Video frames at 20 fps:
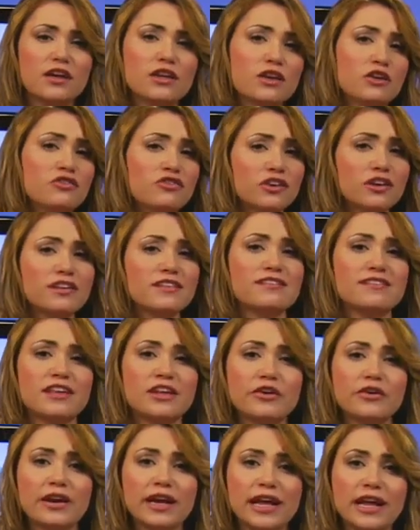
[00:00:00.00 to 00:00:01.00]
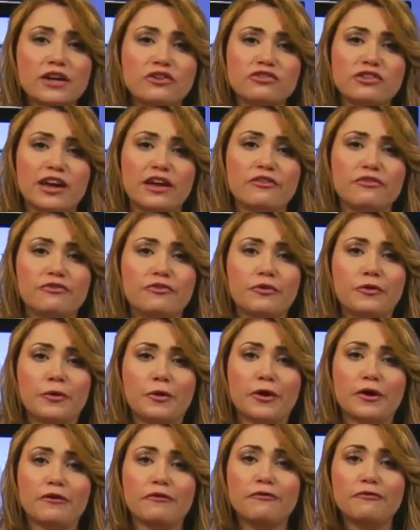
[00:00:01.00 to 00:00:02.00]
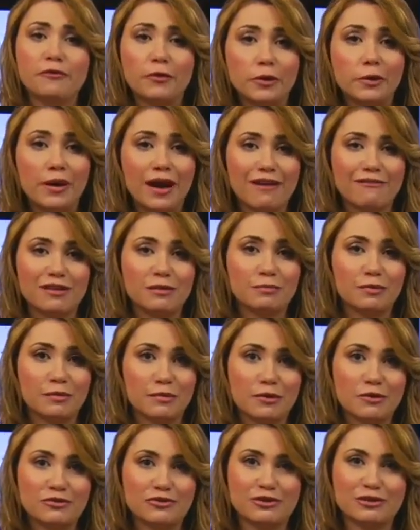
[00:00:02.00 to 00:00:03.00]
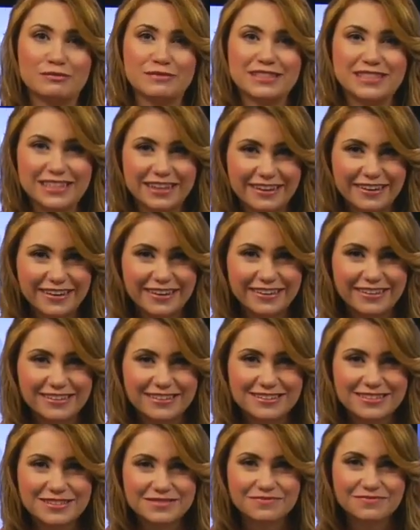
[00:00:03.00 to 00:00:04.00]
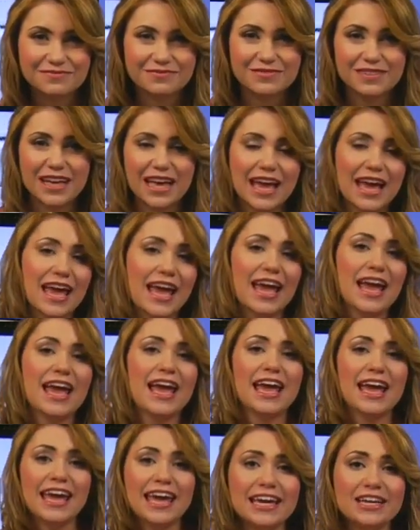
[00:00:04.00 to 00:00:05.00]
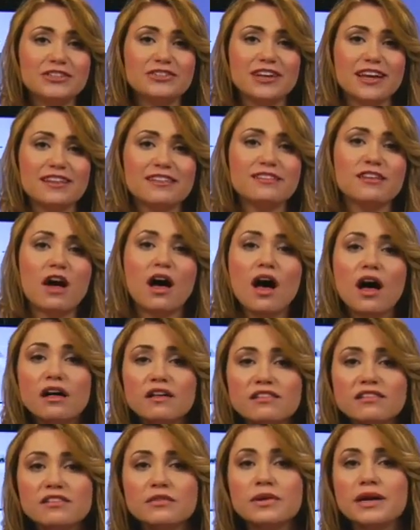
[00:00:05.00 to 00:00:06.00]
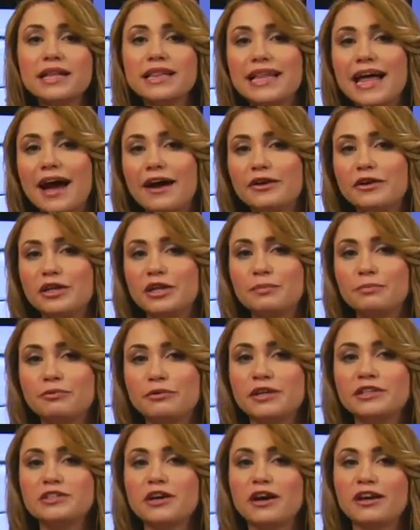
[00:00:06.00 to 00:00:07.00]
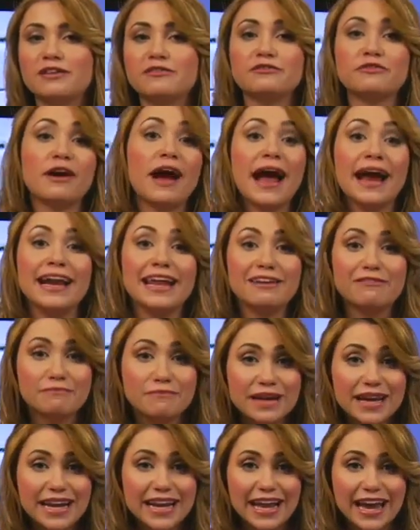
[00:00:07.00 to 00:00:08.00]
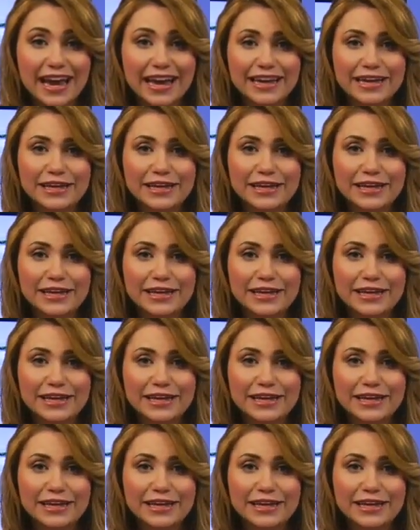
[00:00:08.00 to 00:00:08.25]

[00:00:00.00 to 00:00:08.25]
you should consider an inkjet for photo-heavy promotional materials. Inkjets also allow you to print on a variety of media,